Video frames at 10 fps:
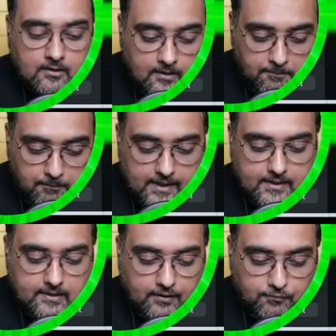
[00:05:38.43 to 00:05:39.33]

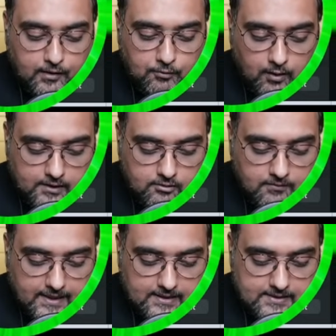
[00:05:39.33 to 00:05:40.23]
But if we want to,
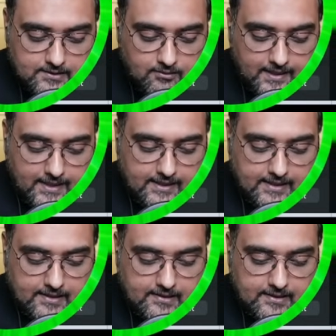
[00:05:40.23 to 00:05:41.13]
we can just go ahead and
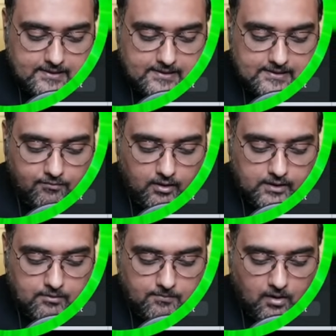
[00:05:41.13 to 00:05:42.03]
increase the
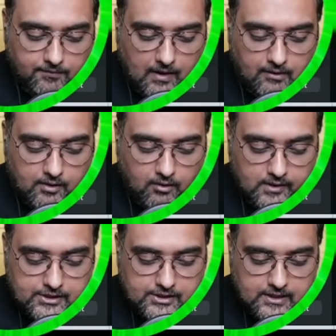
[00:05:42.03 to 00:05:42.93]
volume of our
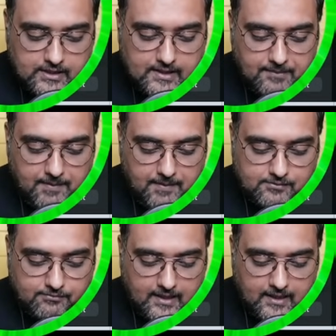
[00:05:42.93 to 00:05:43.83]
original clip
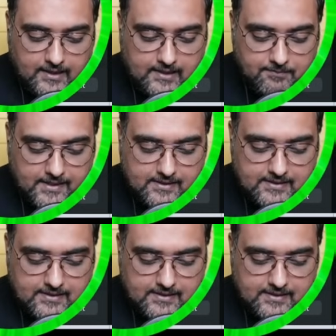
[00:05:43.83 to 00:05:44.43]
as well a little bit,